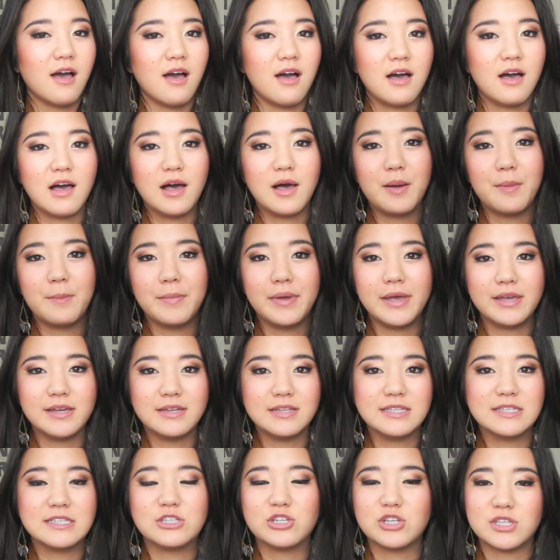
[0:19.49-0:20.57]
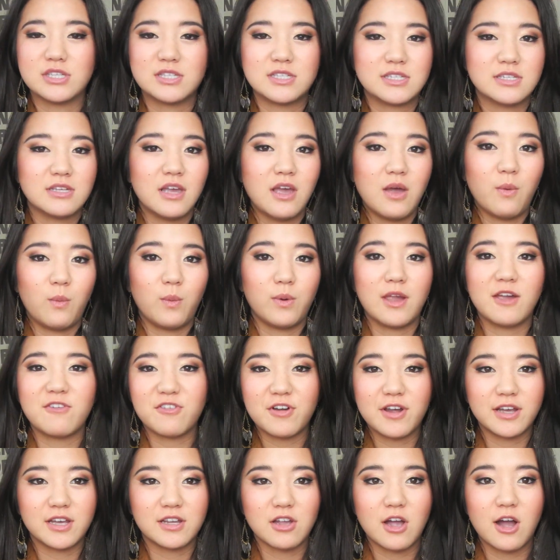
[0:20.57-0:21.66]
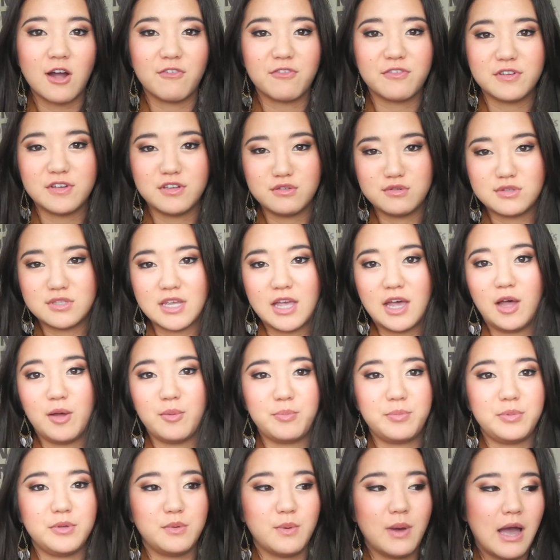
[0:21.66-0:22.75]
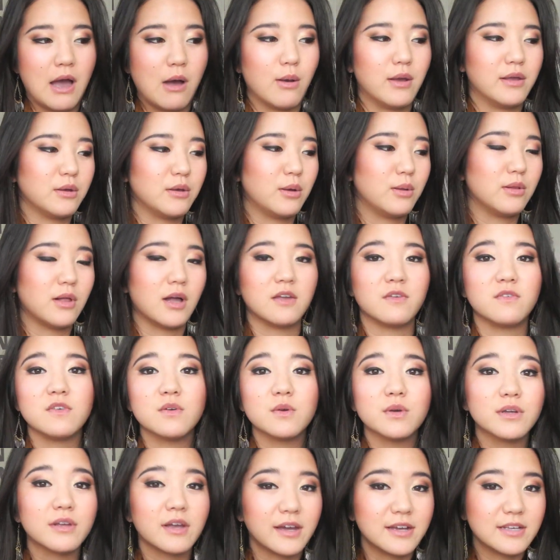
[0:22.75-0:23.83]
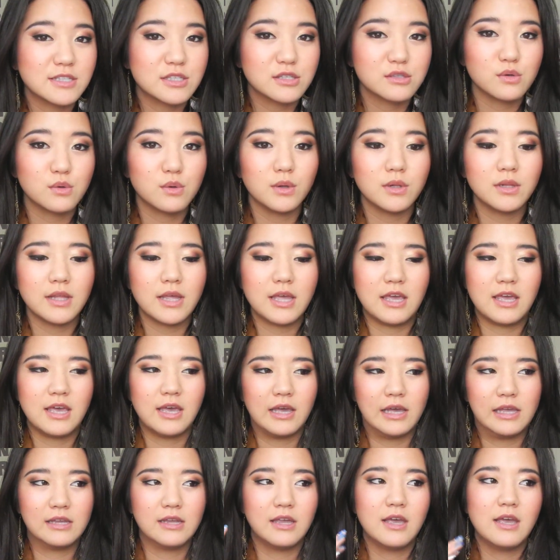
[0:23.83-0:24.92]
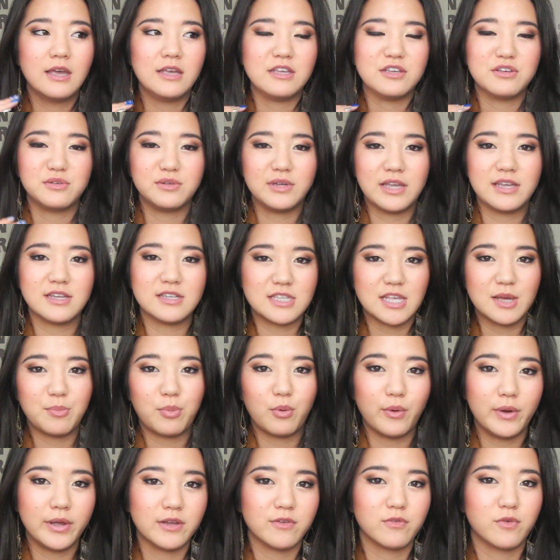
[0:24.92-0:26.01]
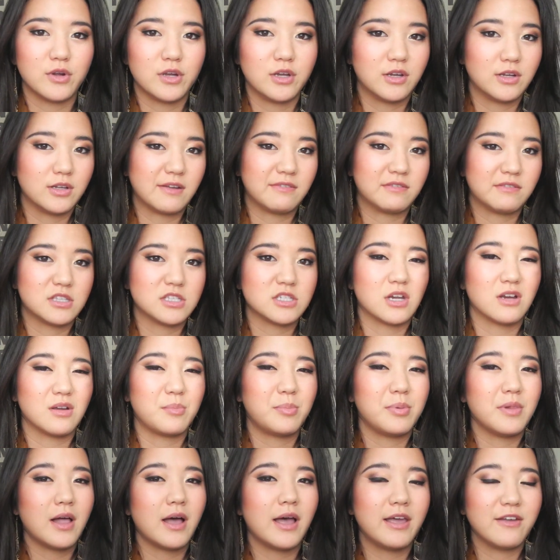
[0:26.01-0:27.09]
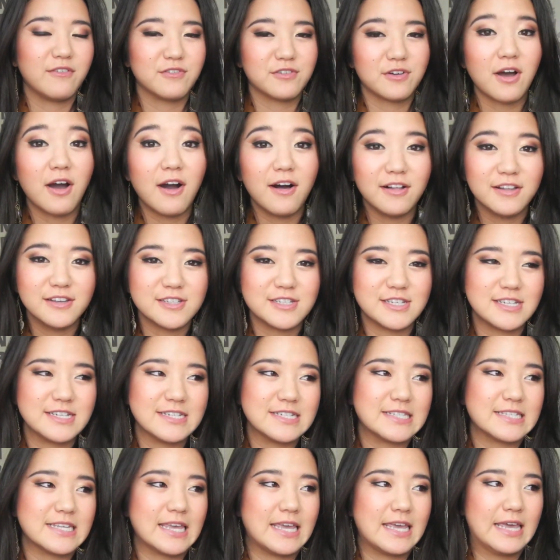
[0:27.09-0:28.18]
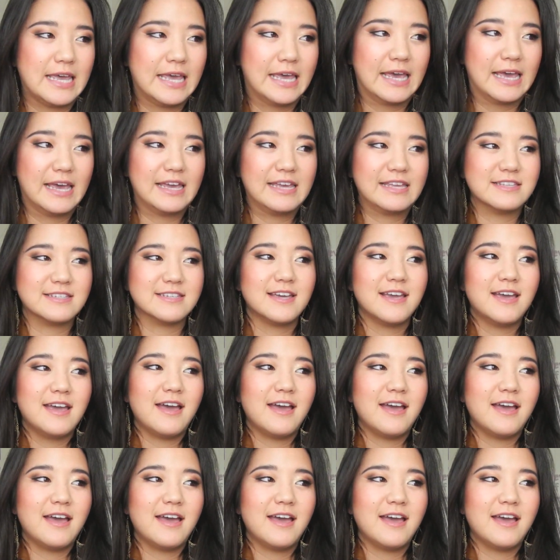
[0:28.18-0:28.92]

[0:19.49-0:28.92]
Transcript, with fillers: um, and just whatever I can offer you to help you out. I know a lot of you are in high school and you know getting to that point of where you're gonna have to start applying for colleges and